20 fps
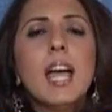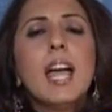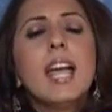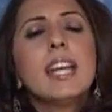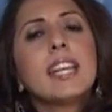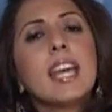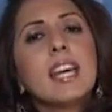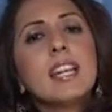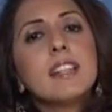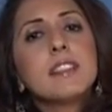
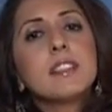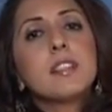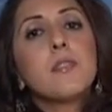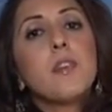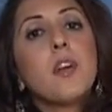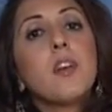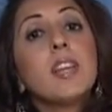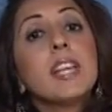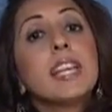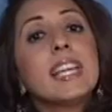Again, it's a
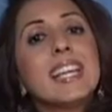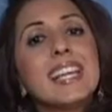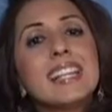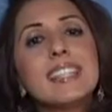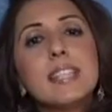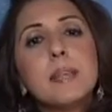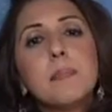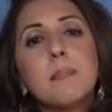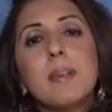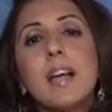very
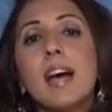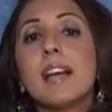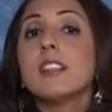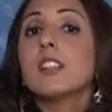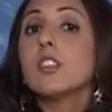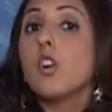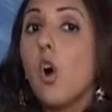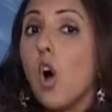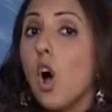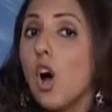heaty
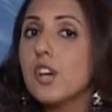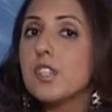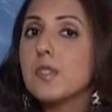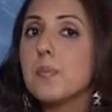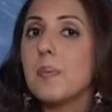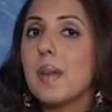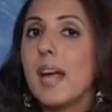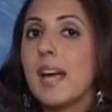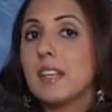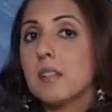planet, hot
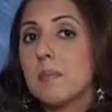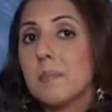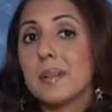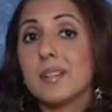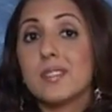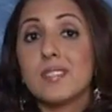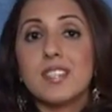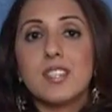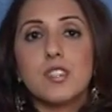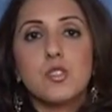planet,
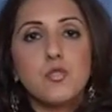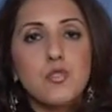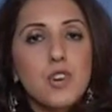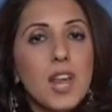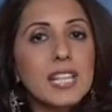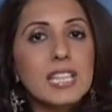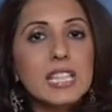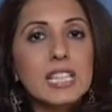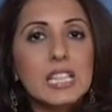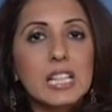because it's
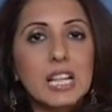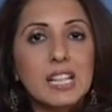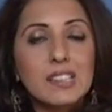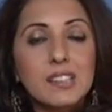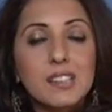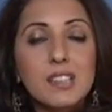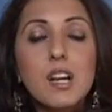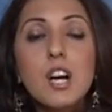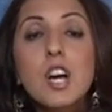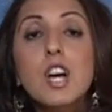red in
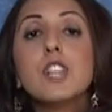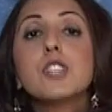color.